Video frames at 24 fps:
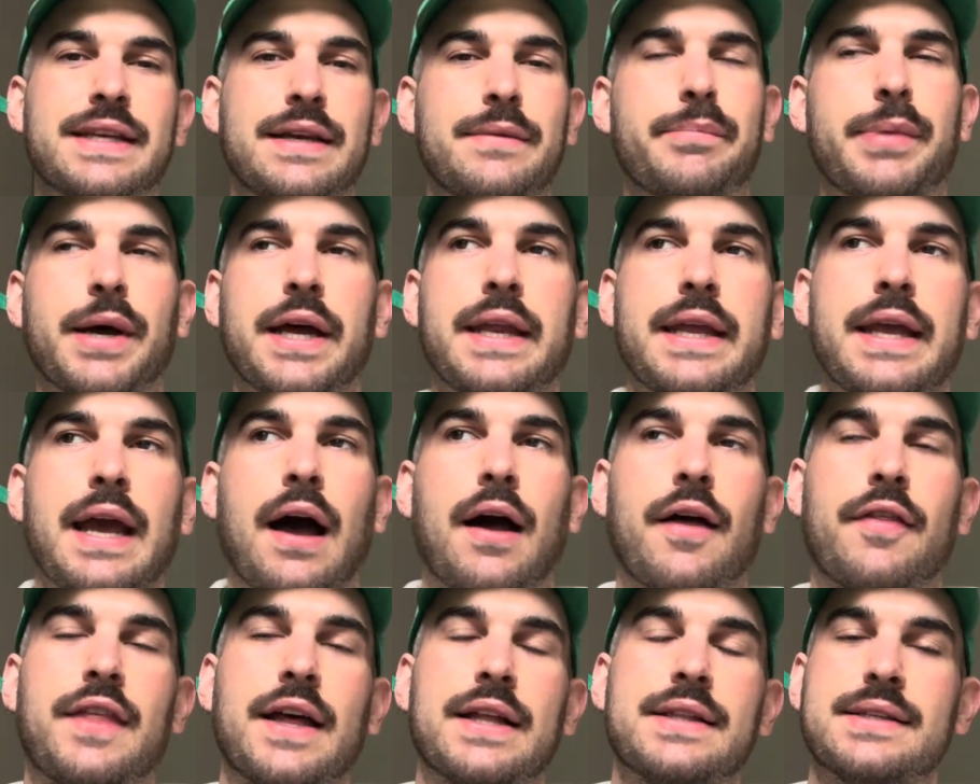But yeah,
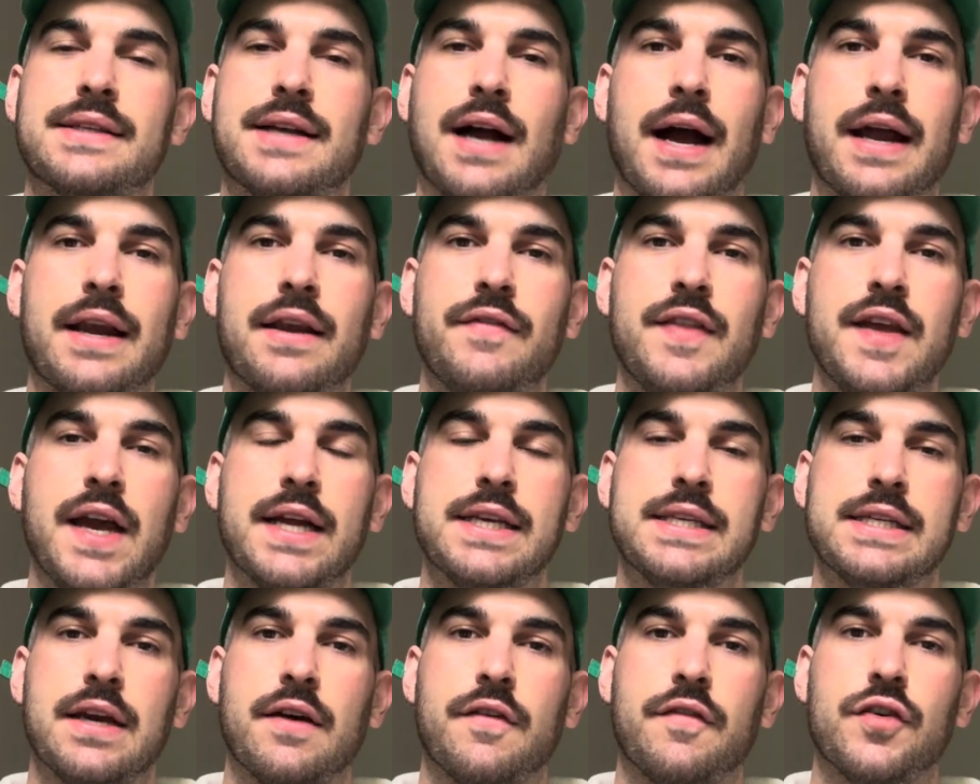that's kind of the
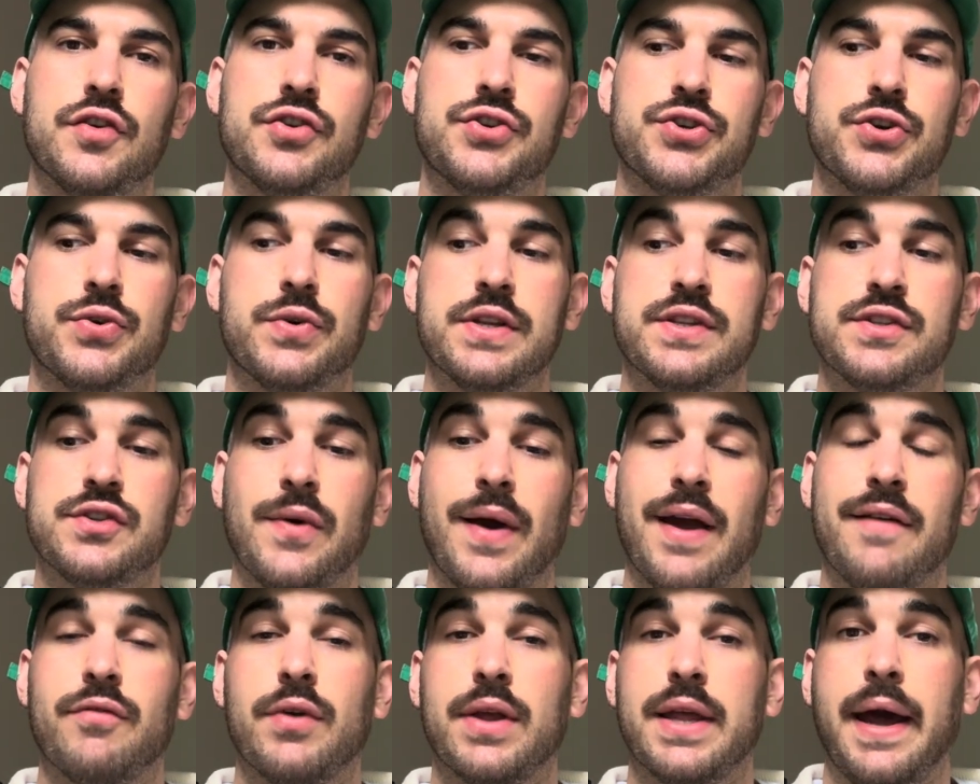idea for June, so I
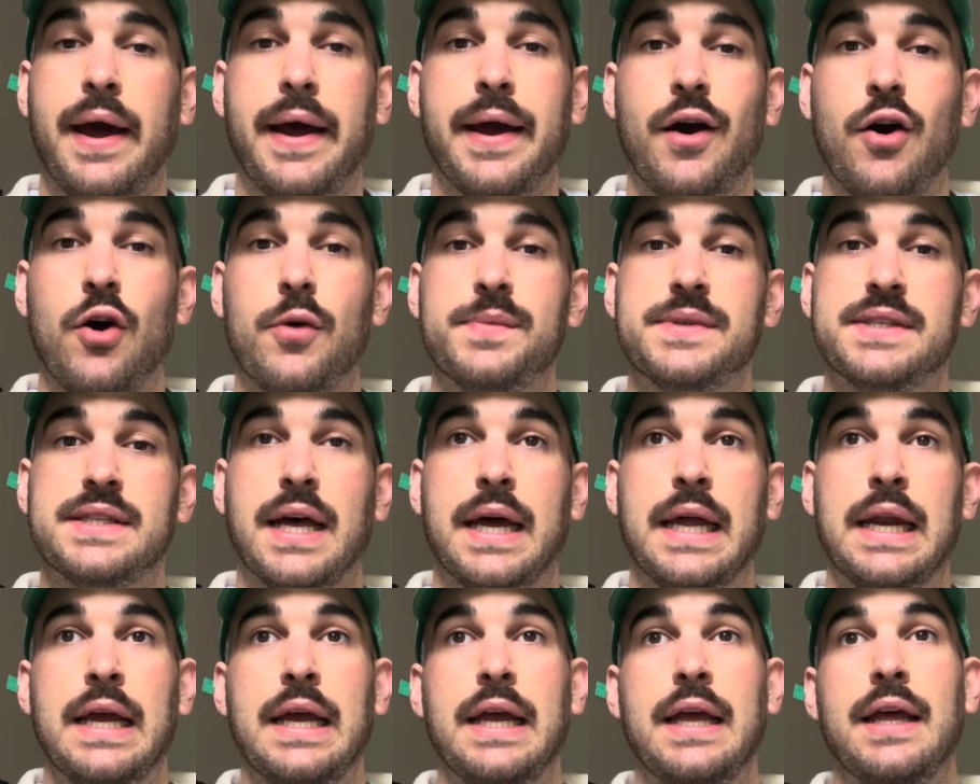have really high hopes
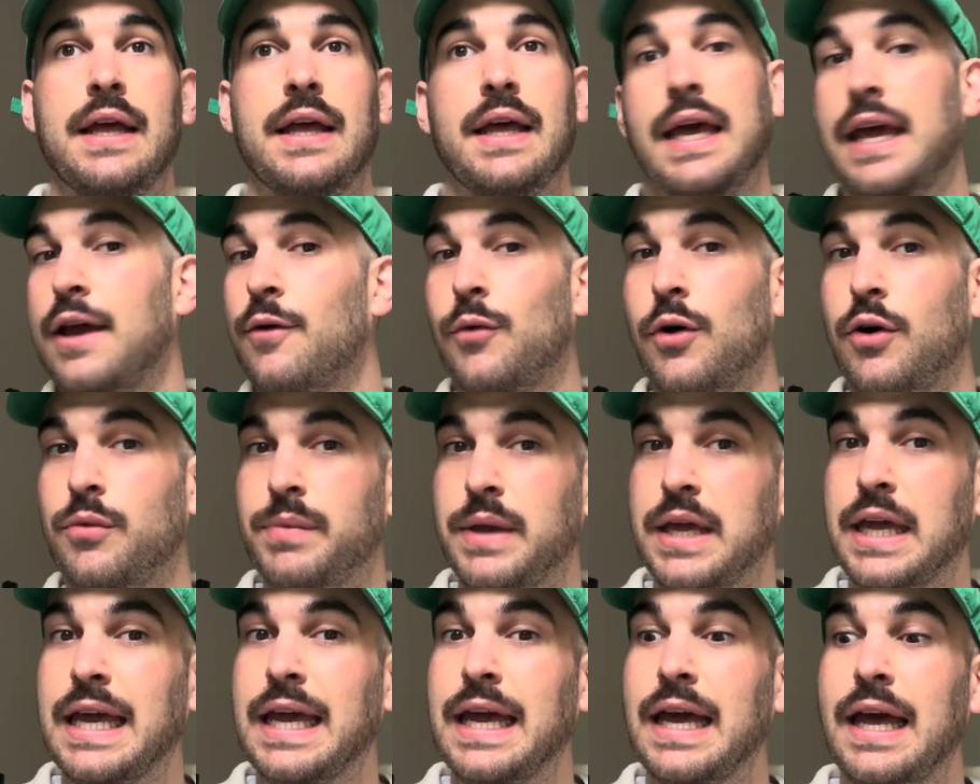that it will
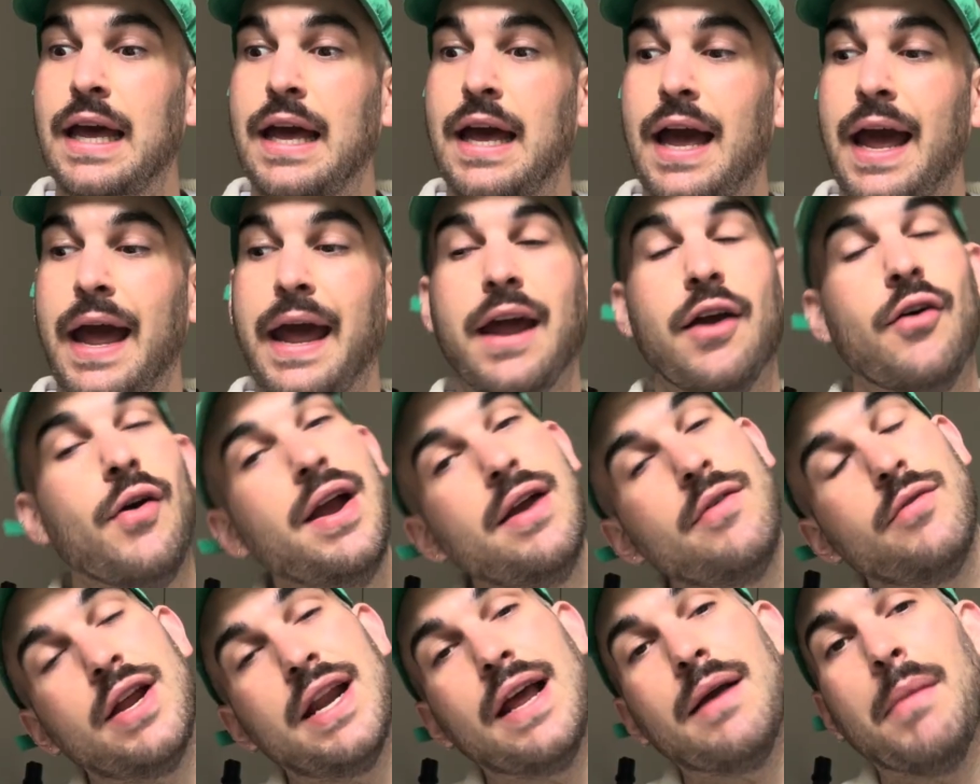be a
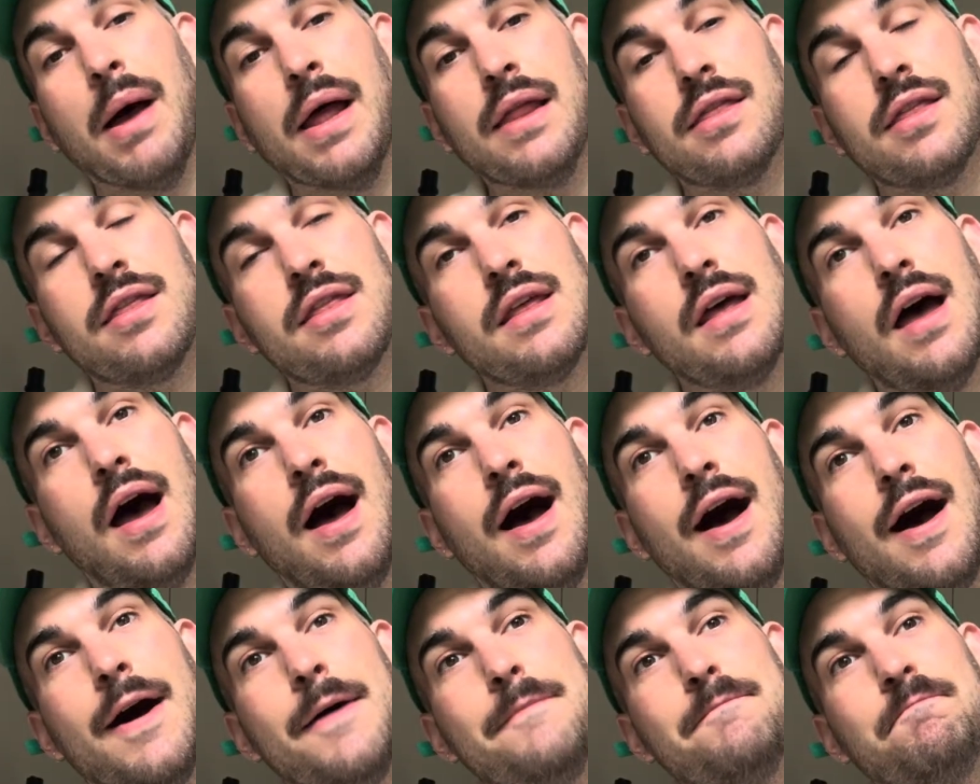great reading month,
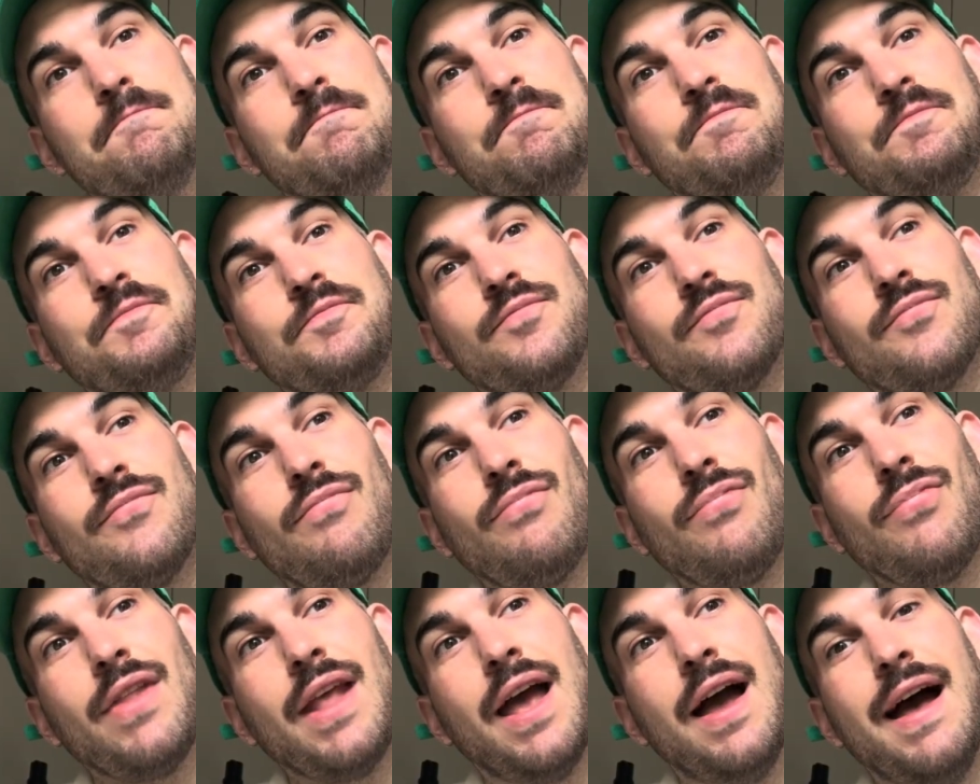and
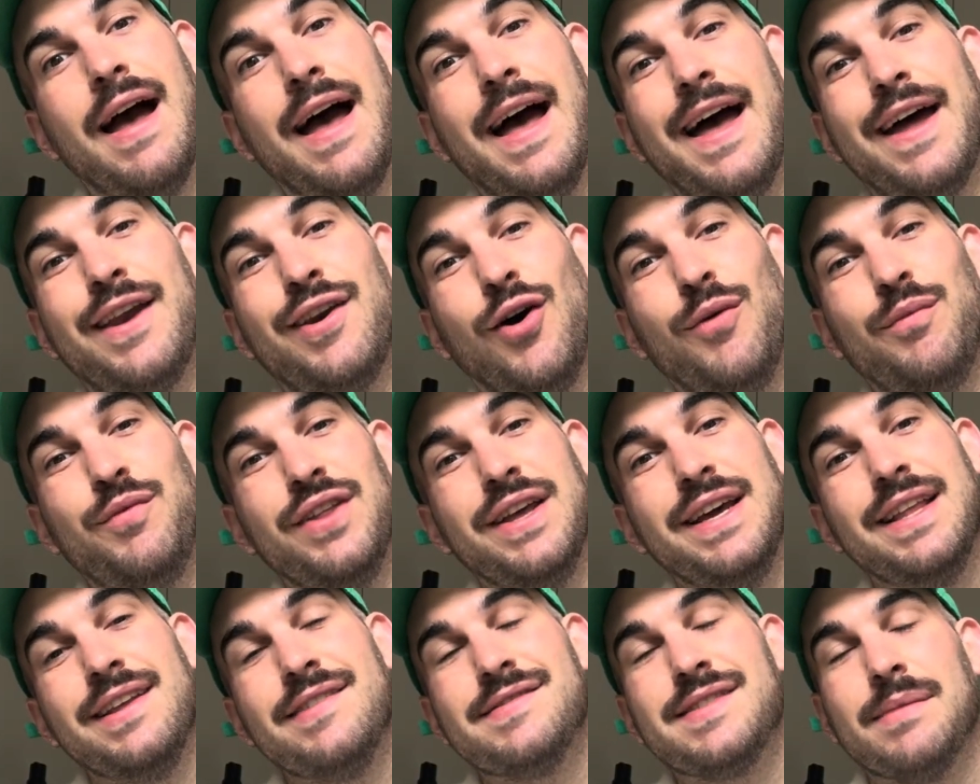hopefully
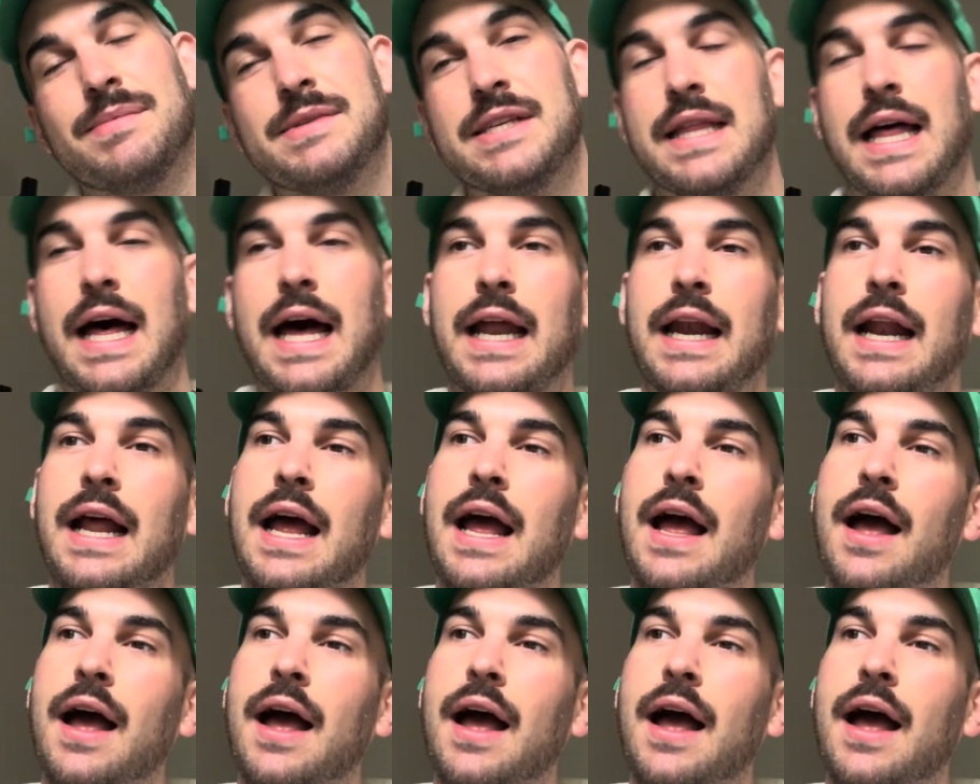it lives up to that.